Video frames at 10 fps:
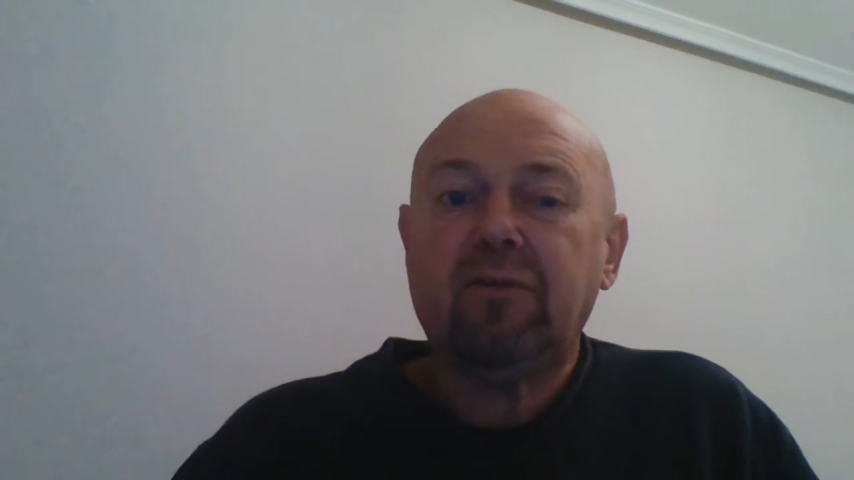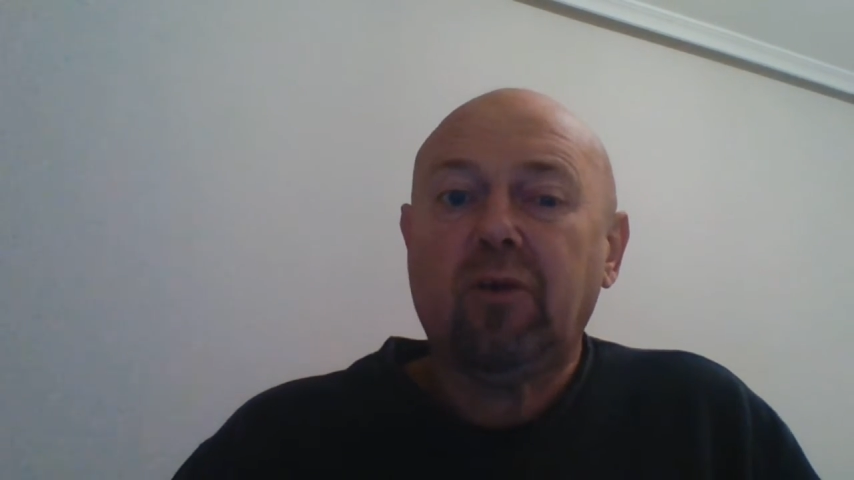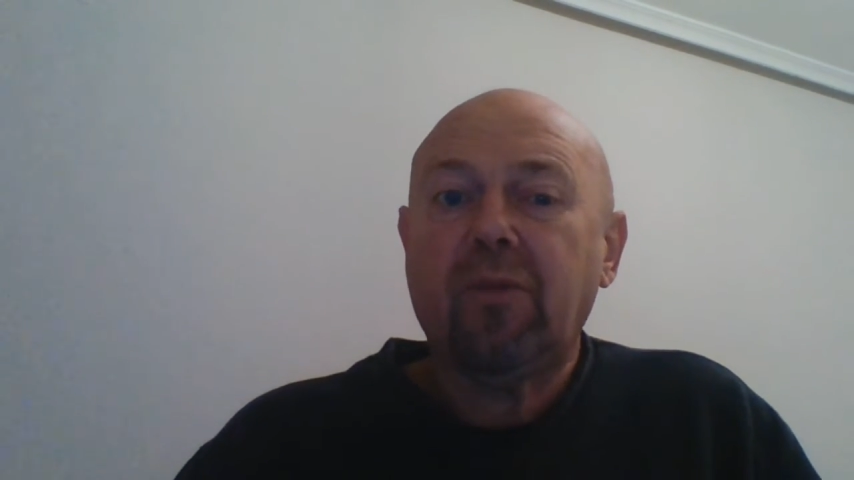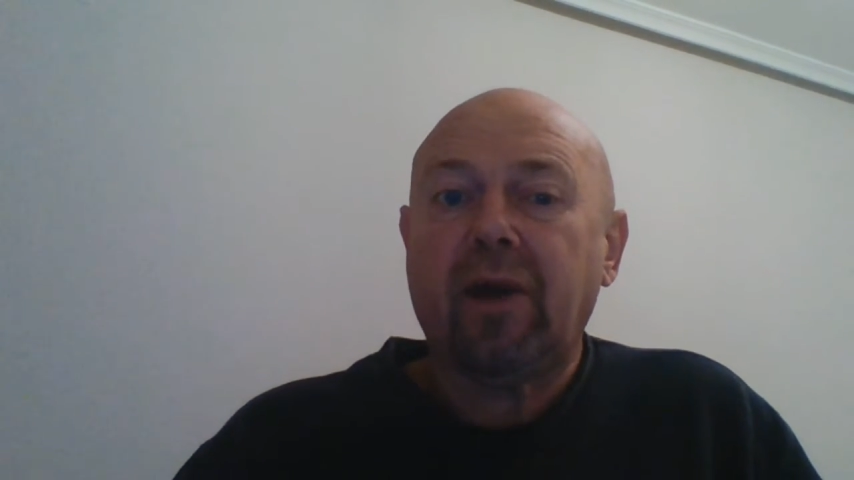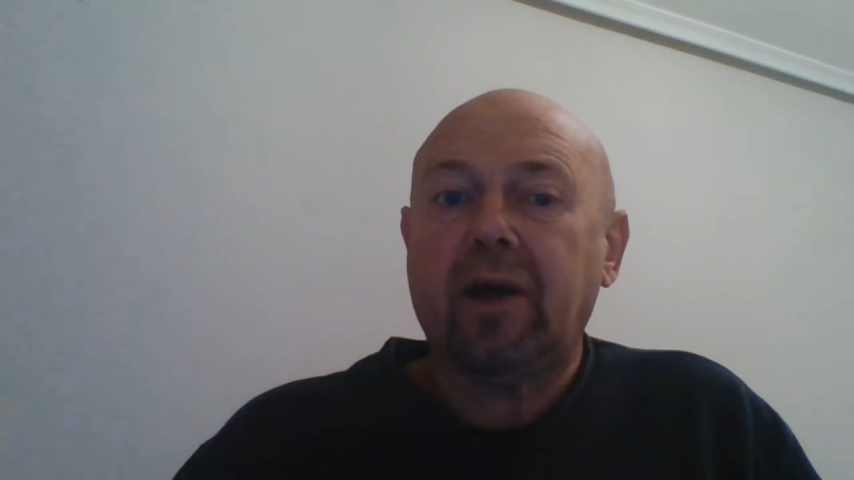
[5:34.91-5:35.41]

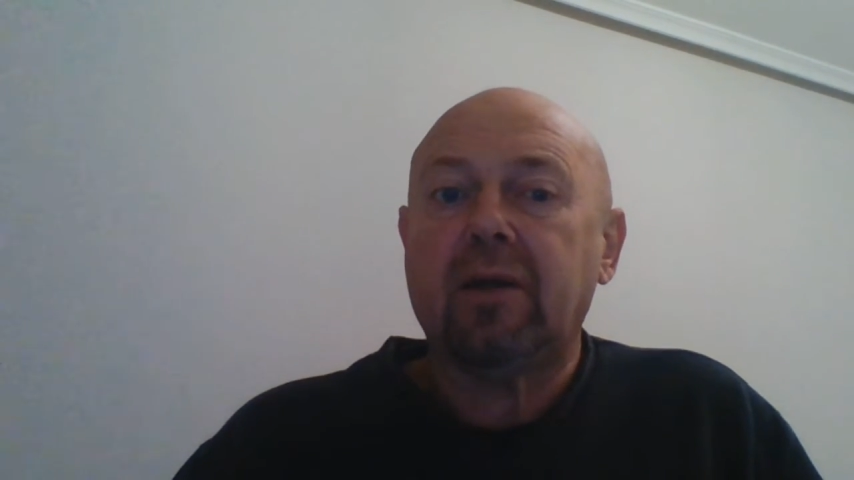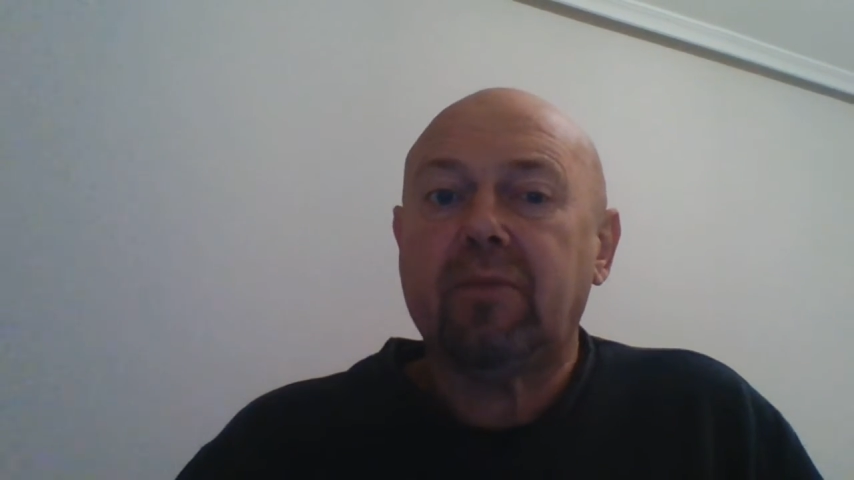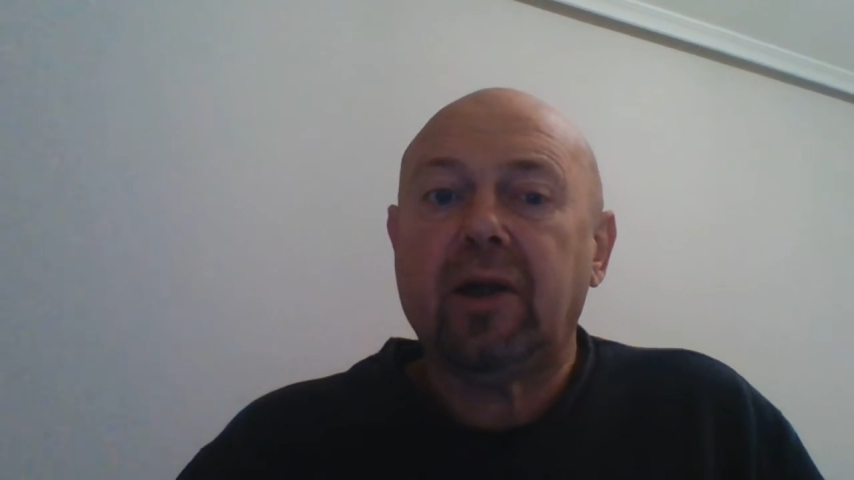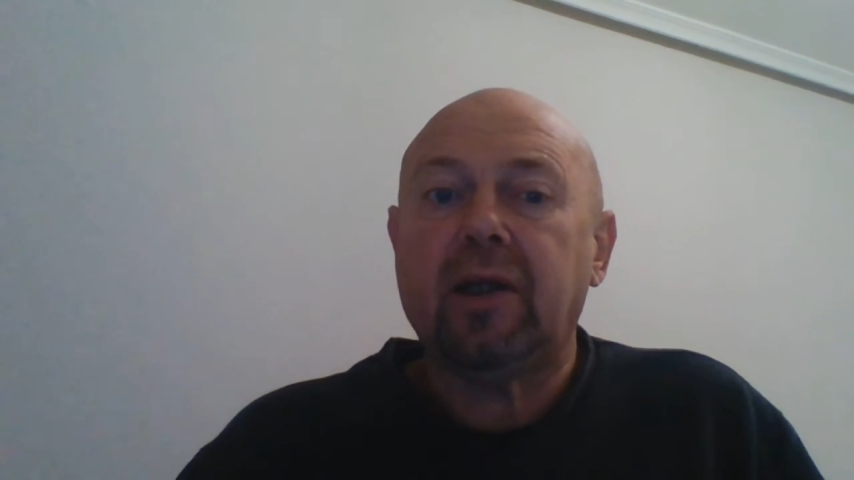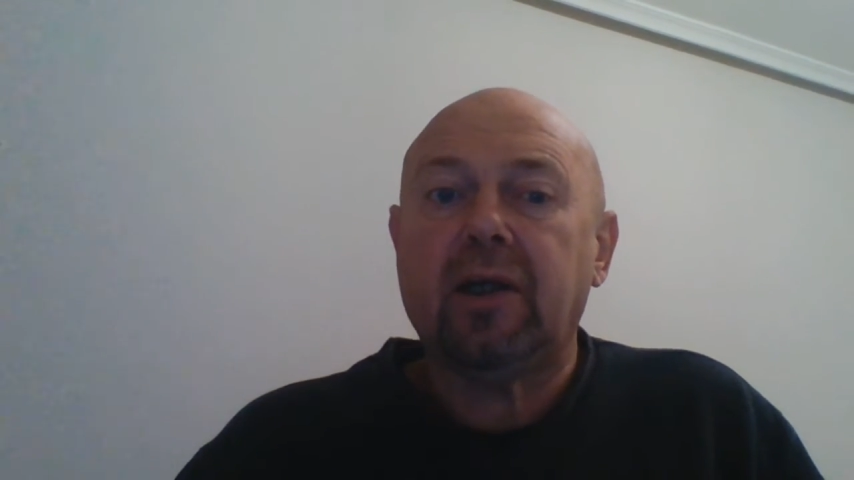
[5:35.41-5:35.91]
from that
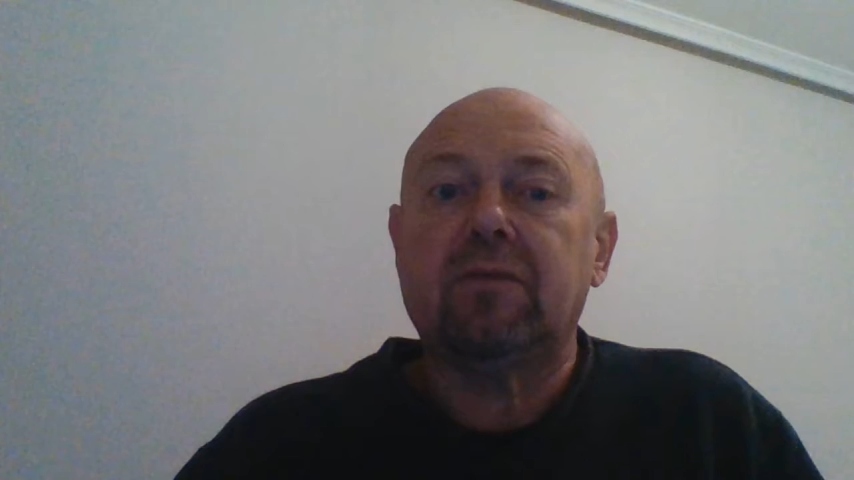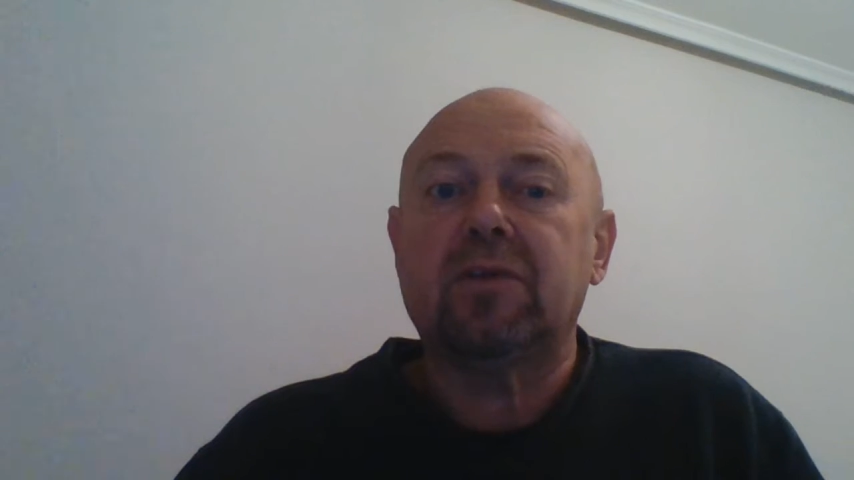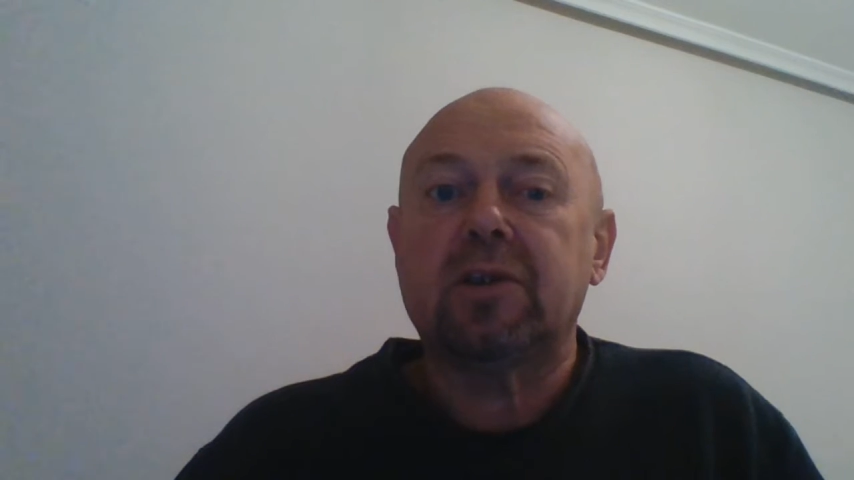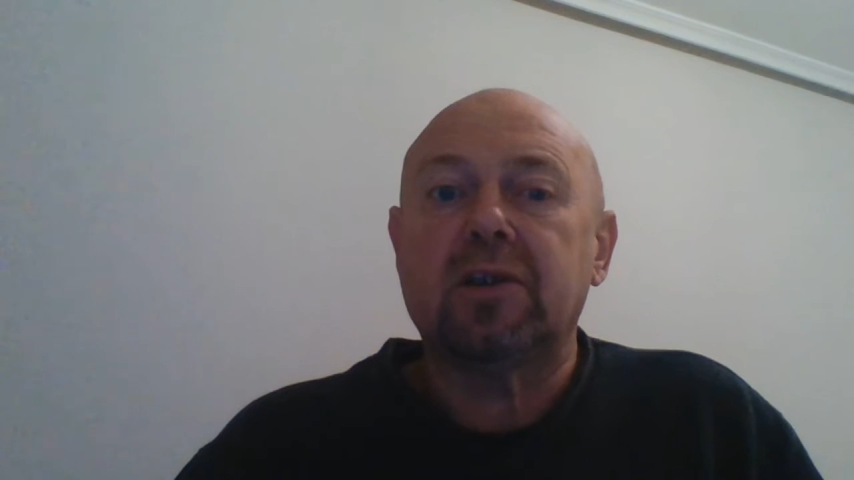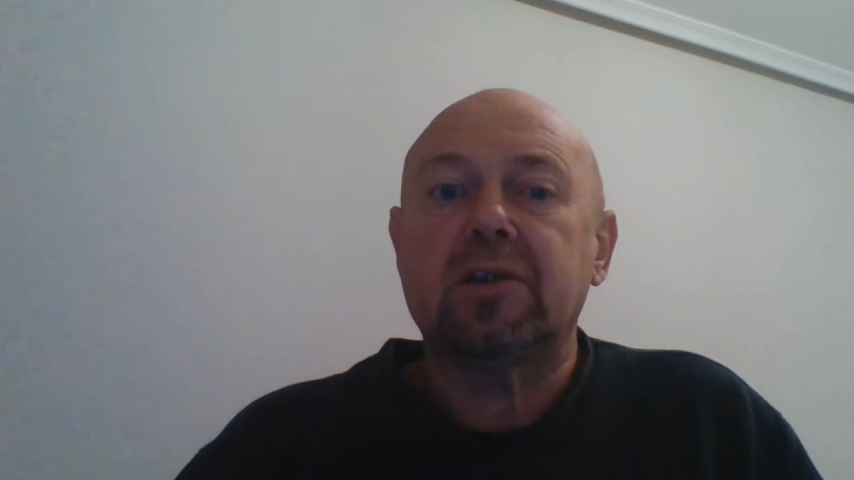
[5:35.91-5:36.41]
and paid
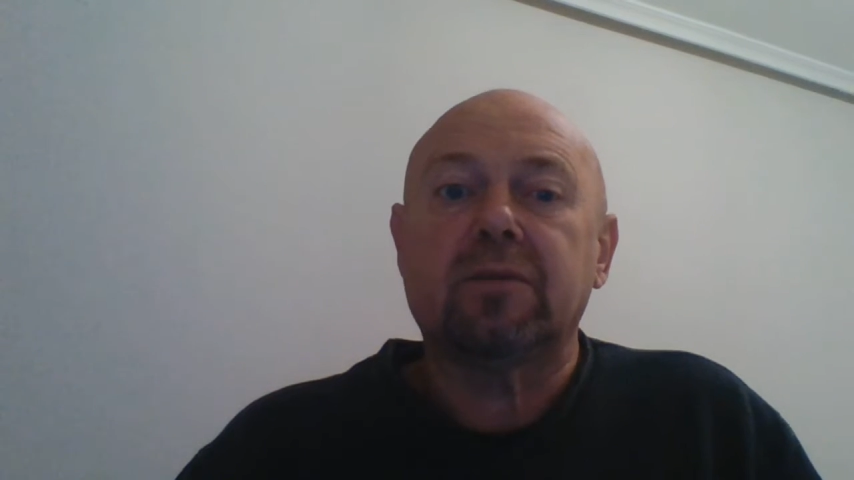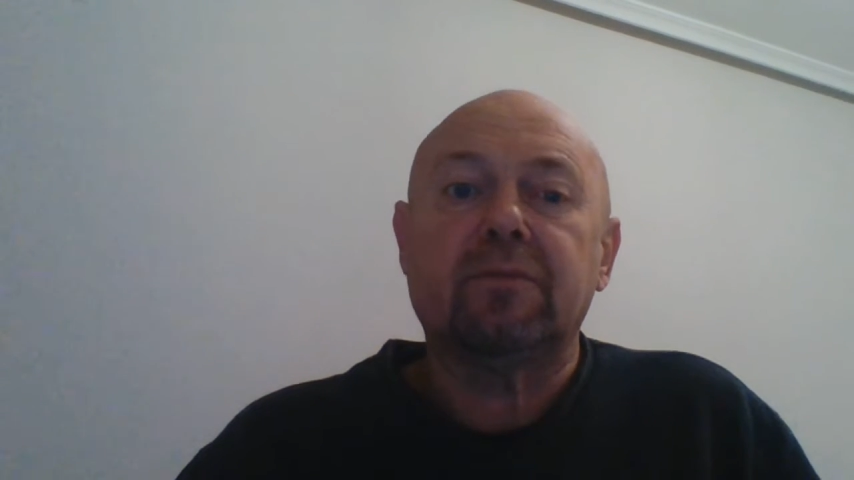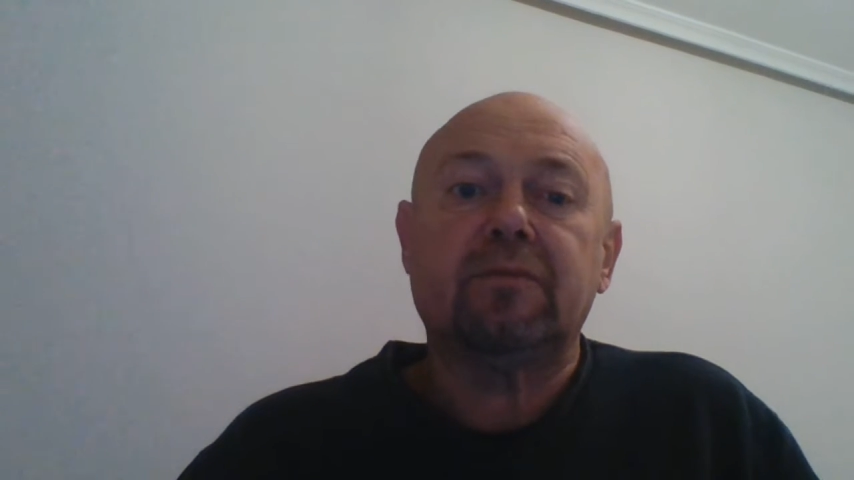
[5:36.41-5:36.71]
advertising.